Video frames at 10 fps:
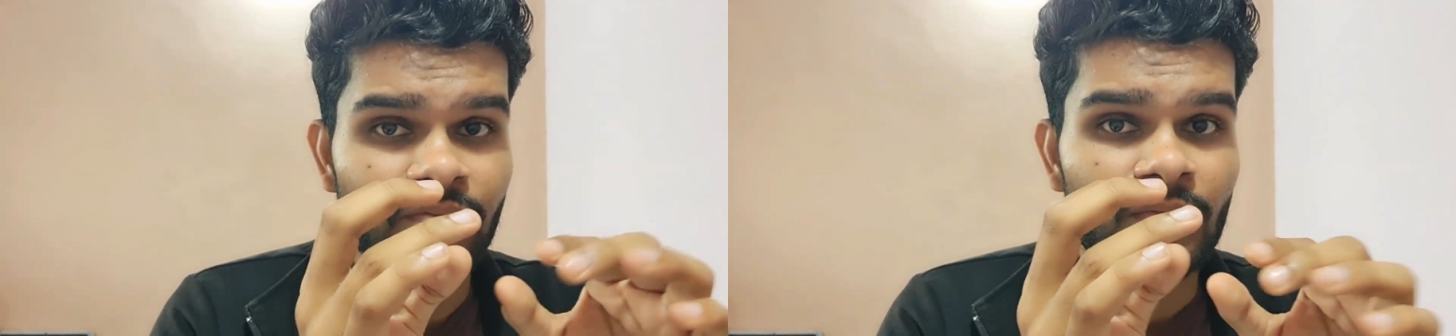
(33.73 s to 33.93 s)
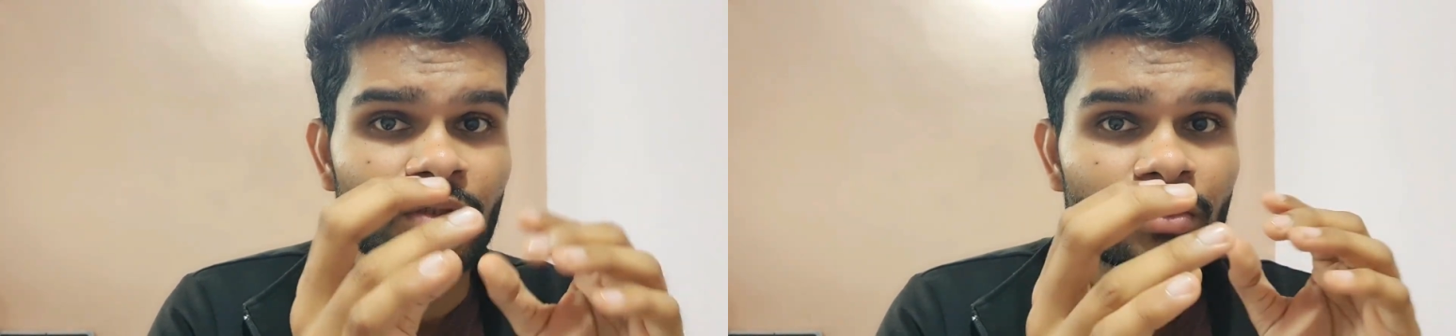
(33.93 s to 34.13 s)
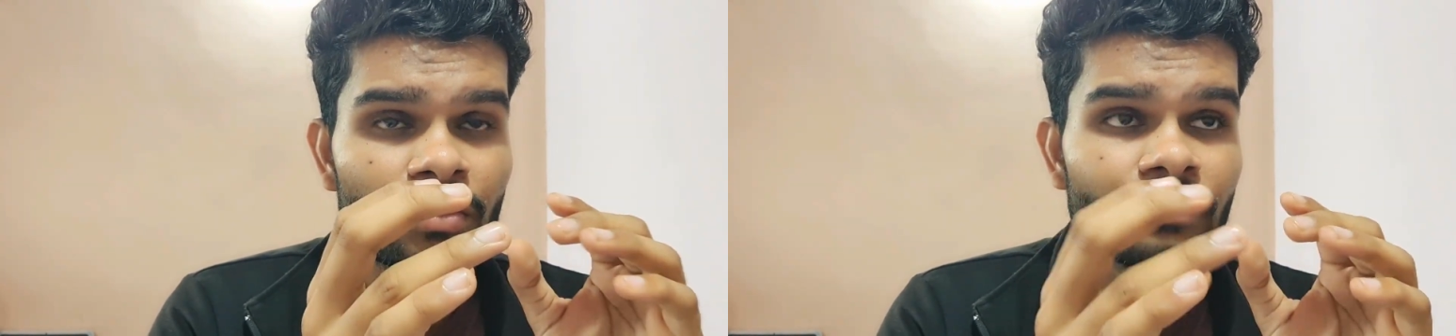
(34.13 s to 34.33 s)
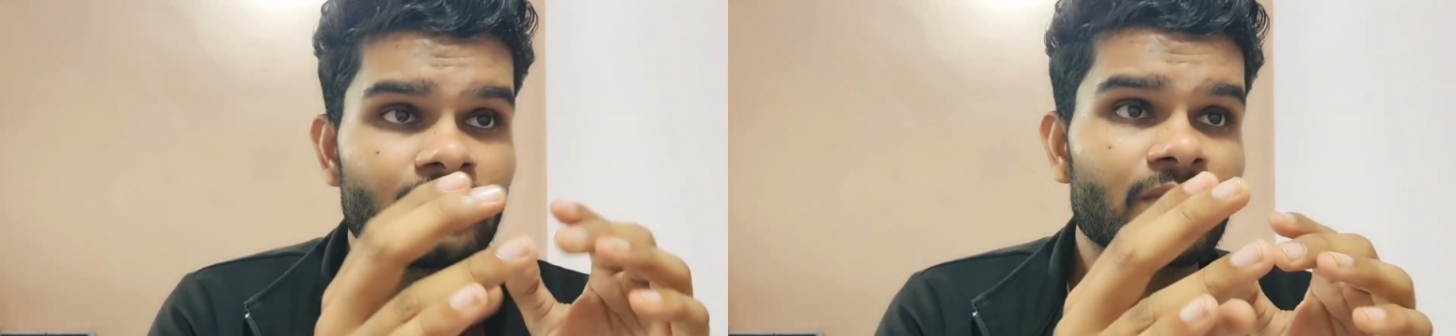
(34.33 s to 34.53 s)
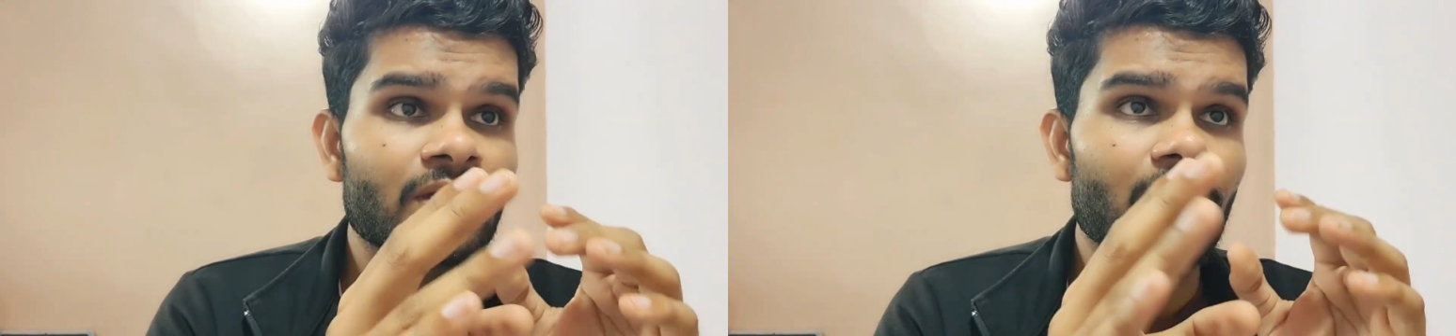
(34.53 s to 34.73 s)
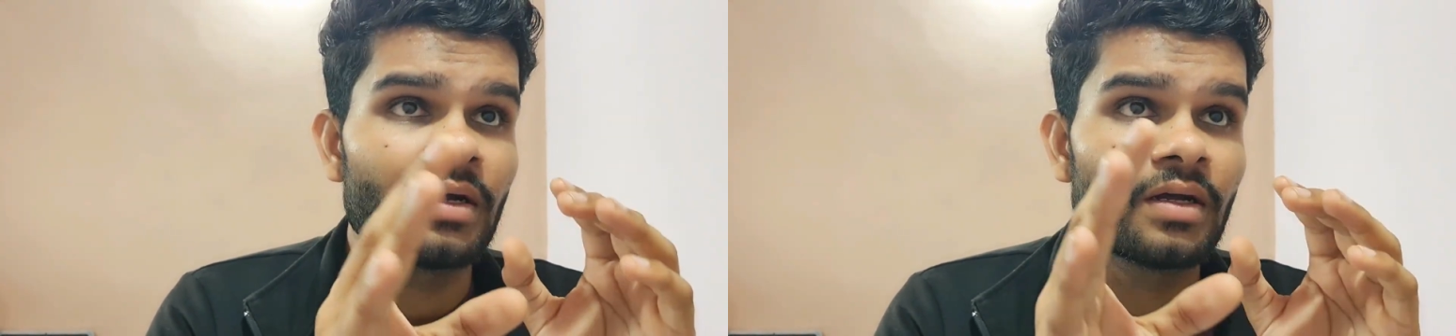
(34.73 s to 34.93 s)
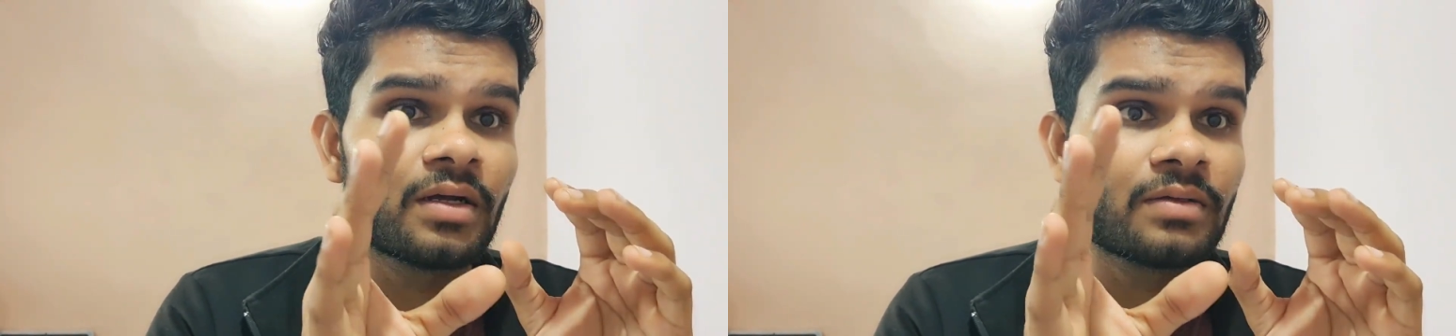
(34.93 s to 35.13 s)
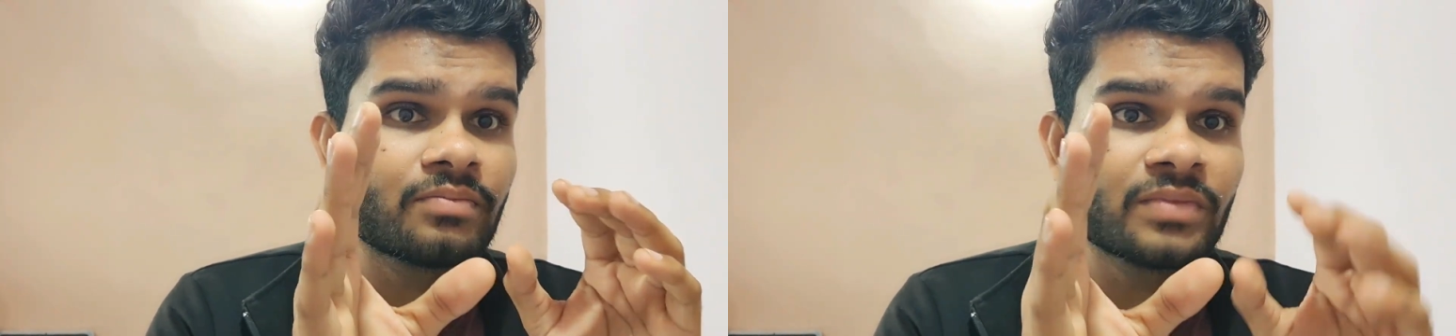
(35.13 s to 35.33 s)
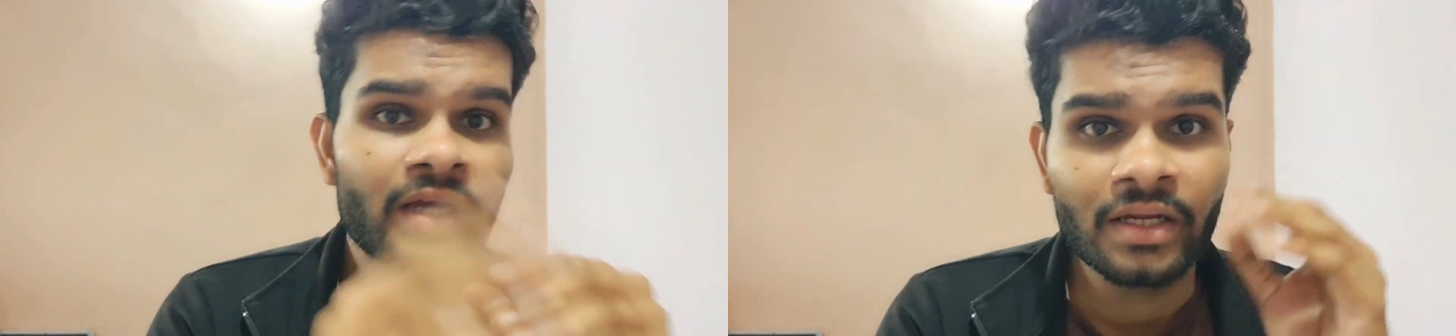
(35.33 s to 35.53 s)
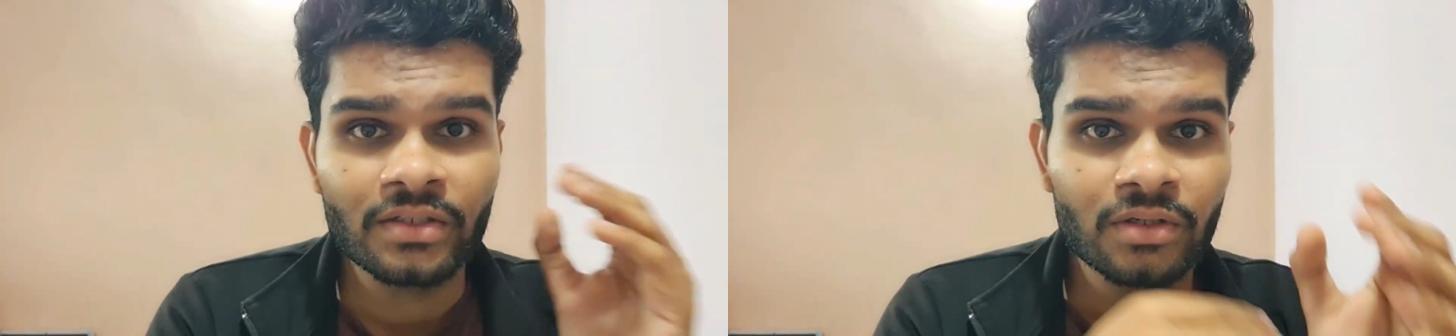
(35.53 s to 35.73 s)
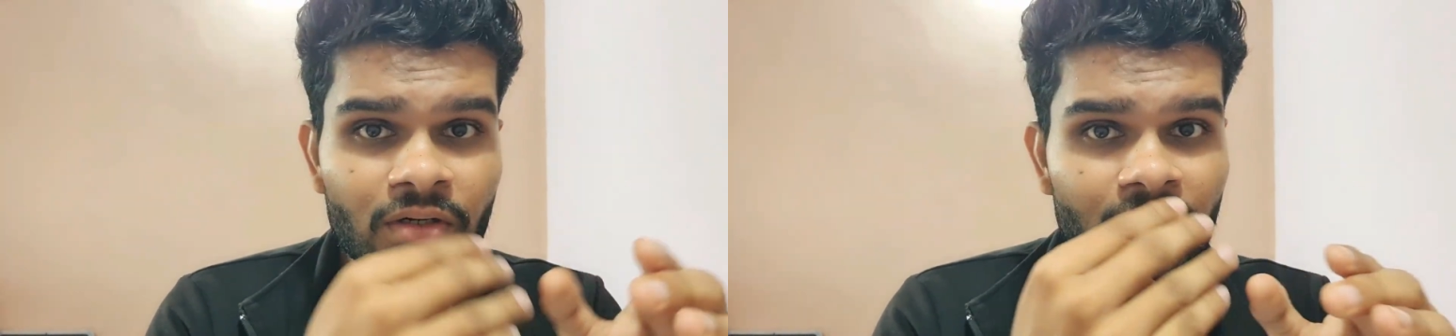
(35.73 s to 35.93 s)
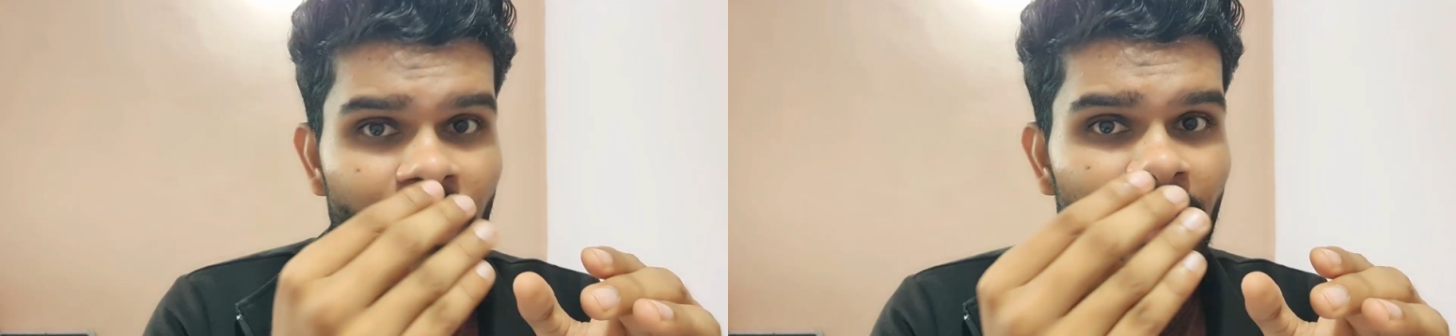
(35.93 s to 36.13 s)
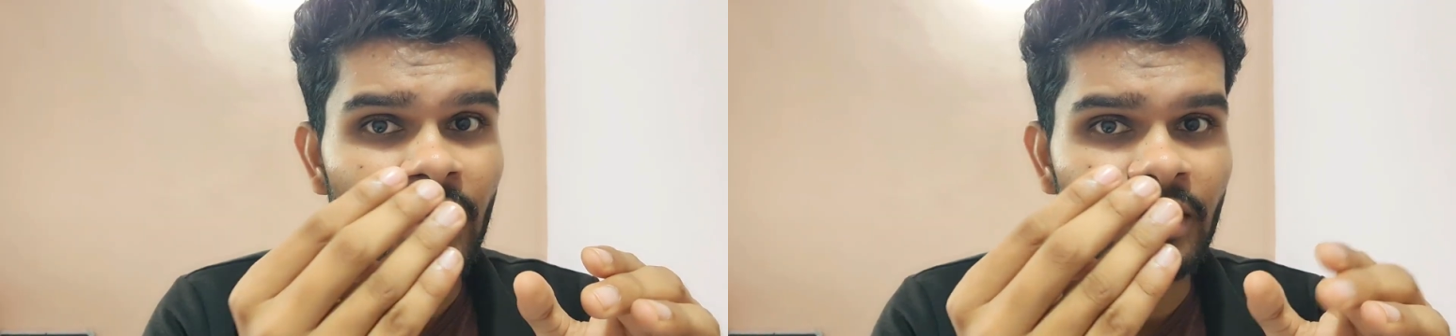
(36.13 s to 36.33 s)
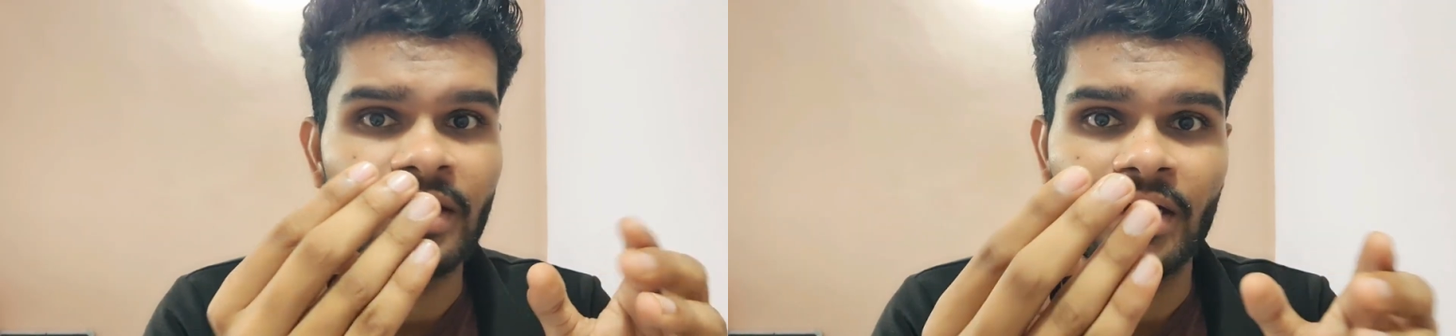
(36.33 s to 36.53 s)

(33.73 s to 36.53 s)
So there it